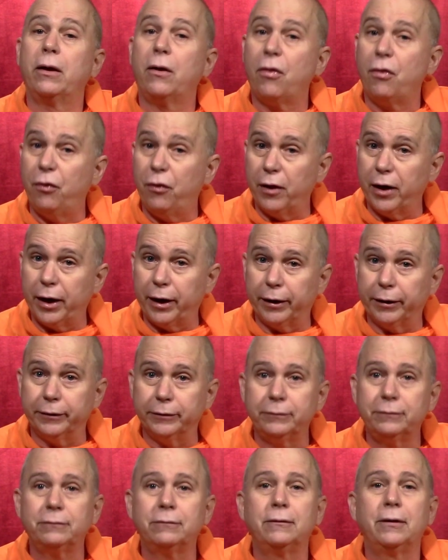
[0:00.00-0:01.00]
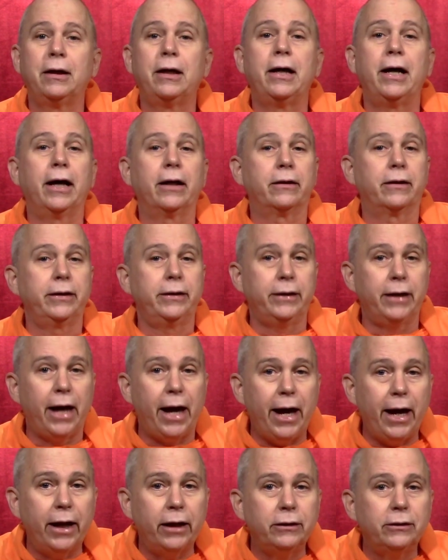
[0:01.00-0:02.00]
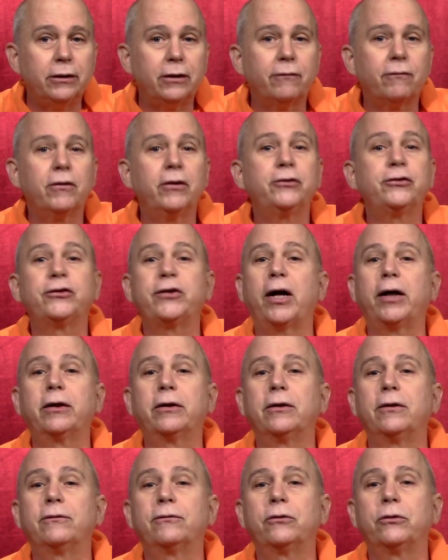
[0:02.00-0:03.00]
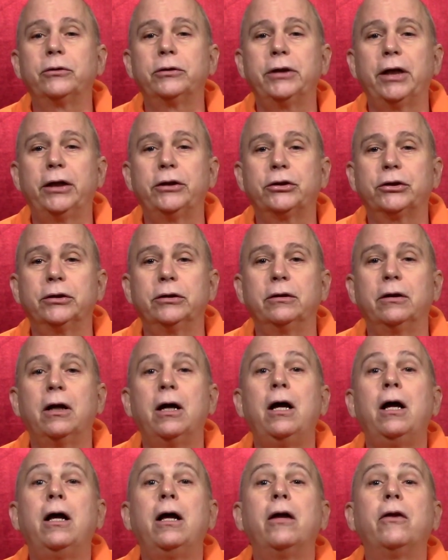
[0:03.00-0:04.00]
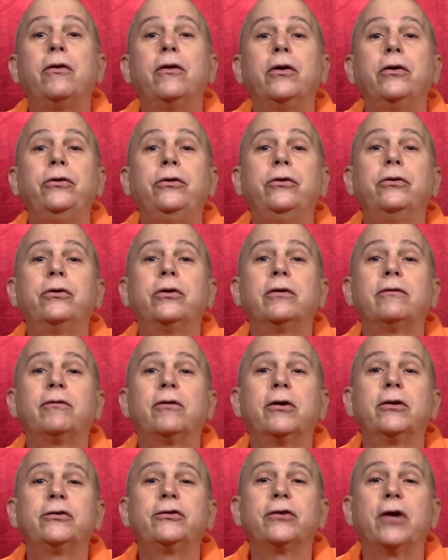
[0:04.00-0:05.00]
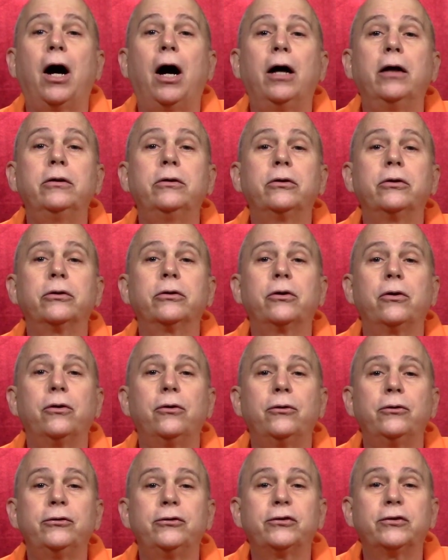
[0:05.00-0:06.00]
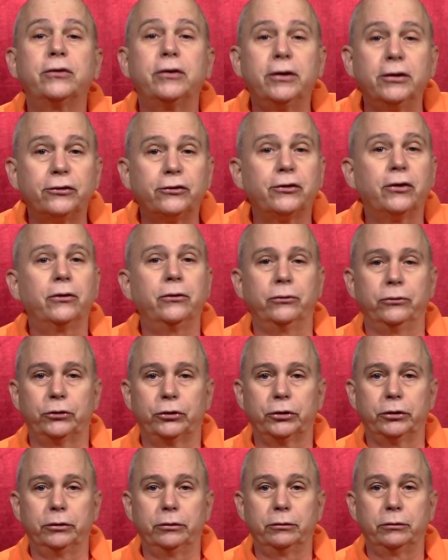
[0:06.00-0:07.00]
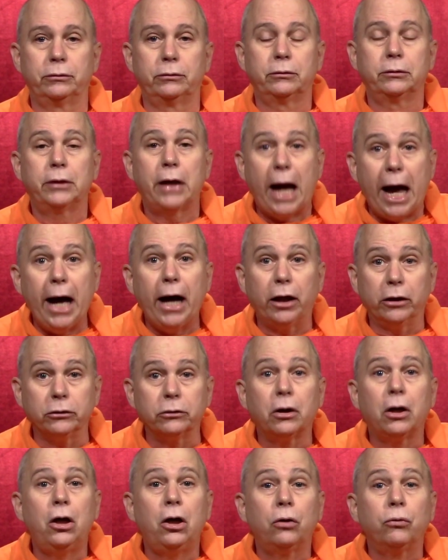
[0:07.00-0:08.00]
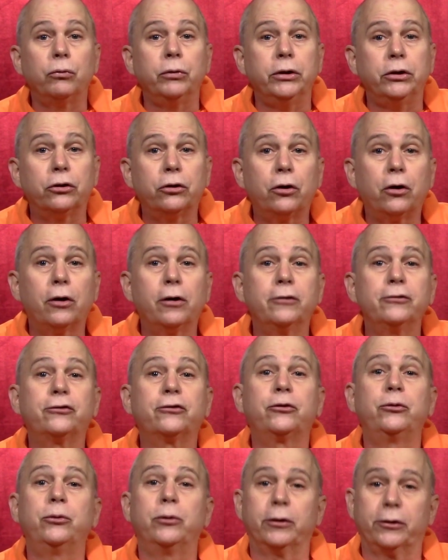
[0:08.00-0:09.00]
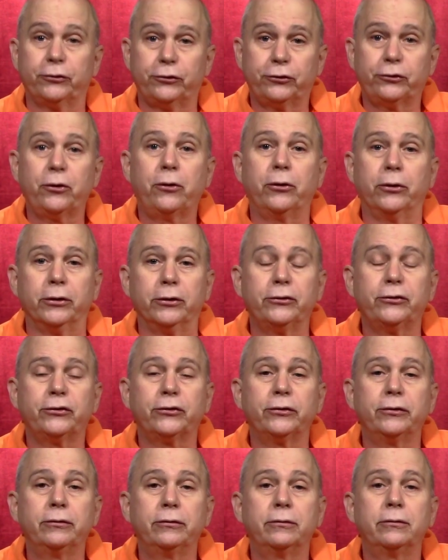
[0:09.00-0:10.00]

Then, at the end of the cycle of creation, the universe undergoes dissolution and returns to its source,